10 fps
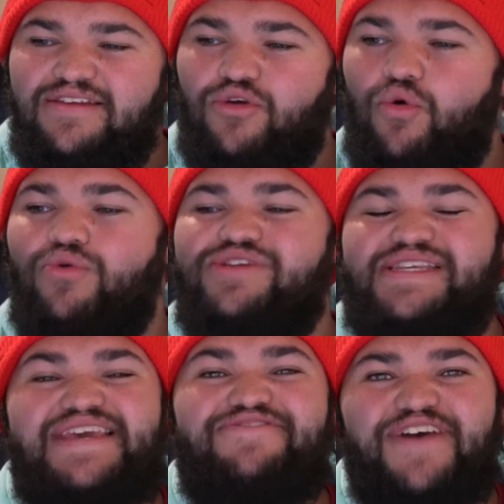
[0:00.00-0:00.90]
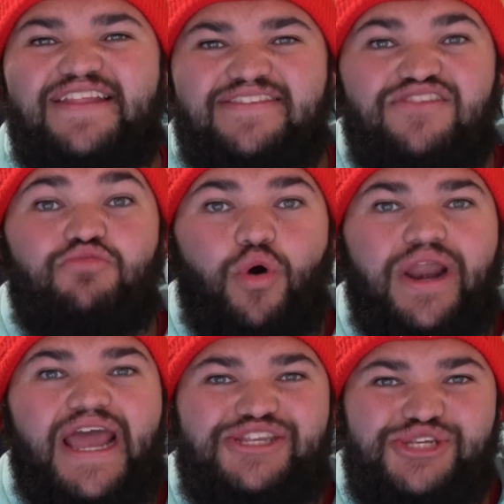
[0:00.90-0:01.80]
Quote, "Defense is
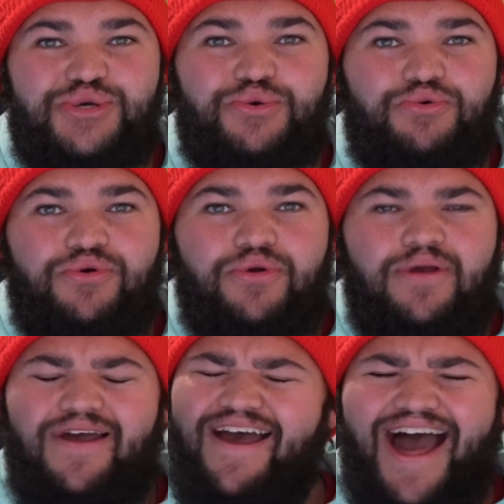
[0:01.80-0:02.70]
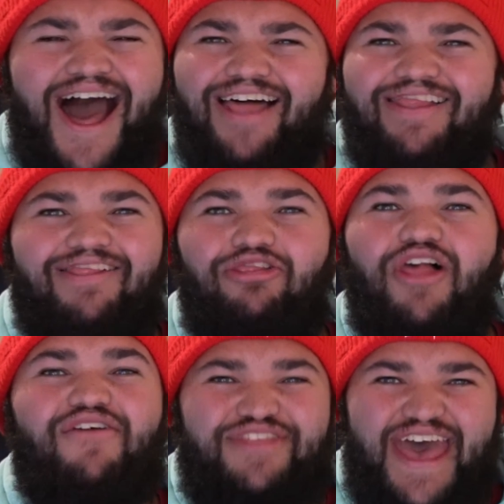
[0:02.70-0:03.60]
what I do."
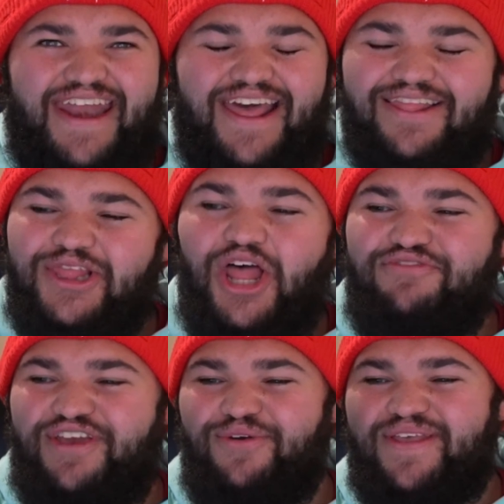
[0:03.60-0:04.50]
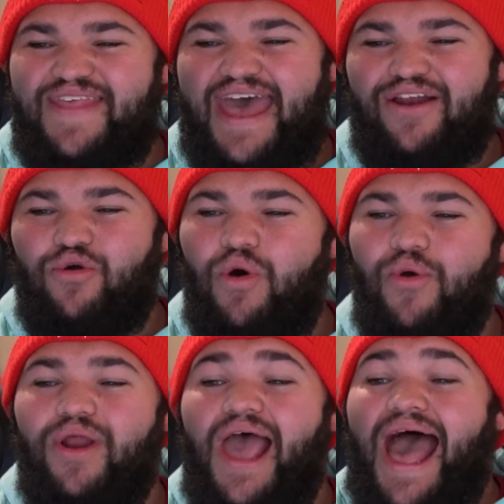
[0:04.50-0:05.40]
Love that. Love hearing that.
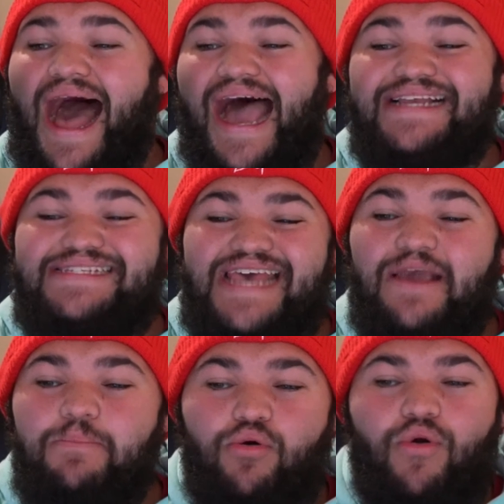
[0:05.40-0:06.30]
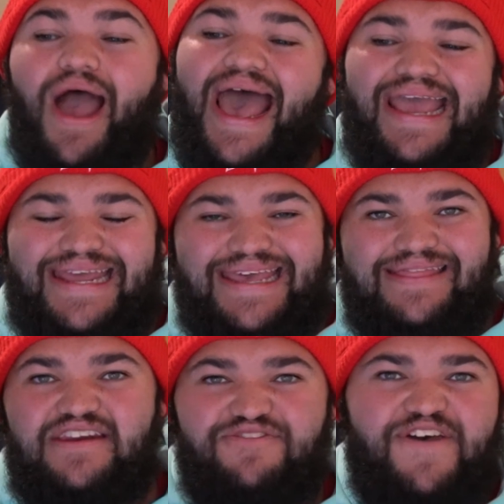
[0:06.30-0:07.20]
Quote, "I take pride
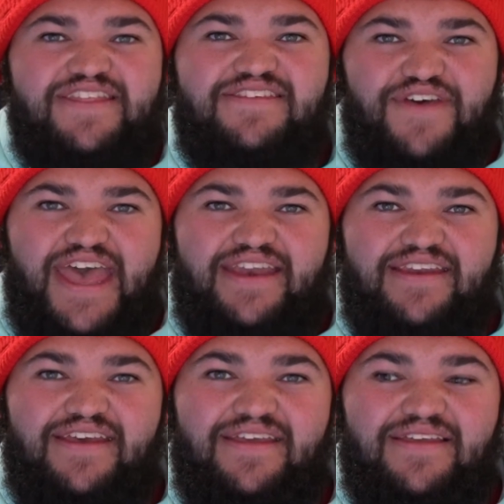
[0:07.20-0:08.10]
in the defensive end."